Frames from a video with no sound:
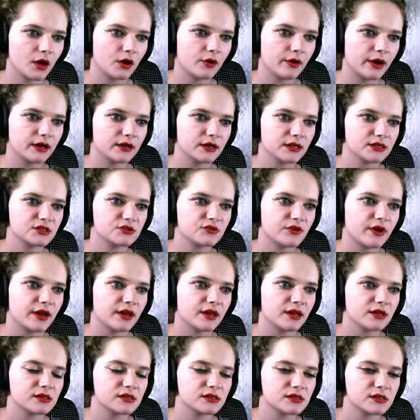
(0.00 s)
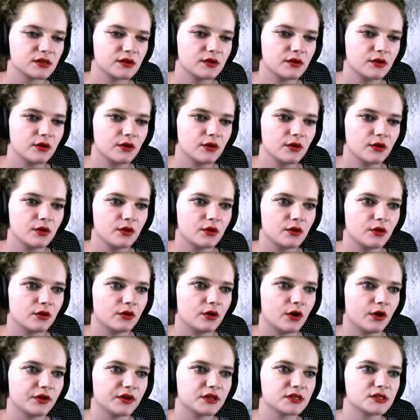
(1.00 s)
Alright, let's try this.
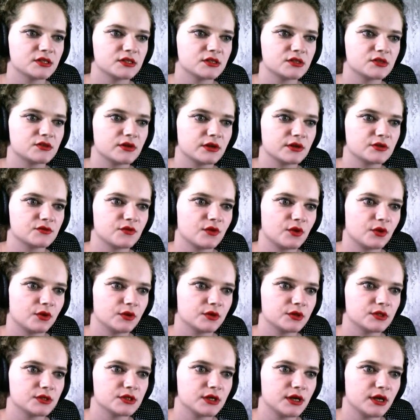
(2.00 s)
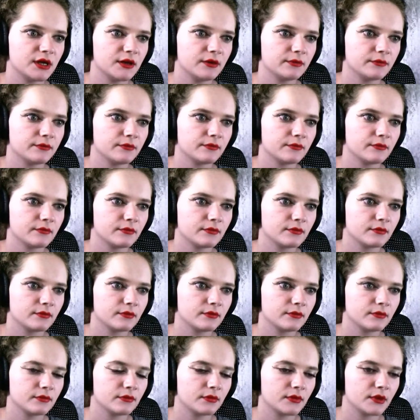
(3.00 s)
God, this is stressful all the time.
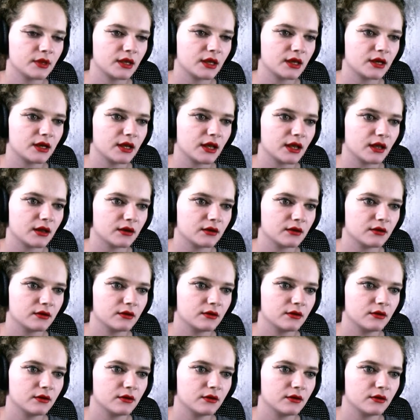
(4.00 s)
Candy cane.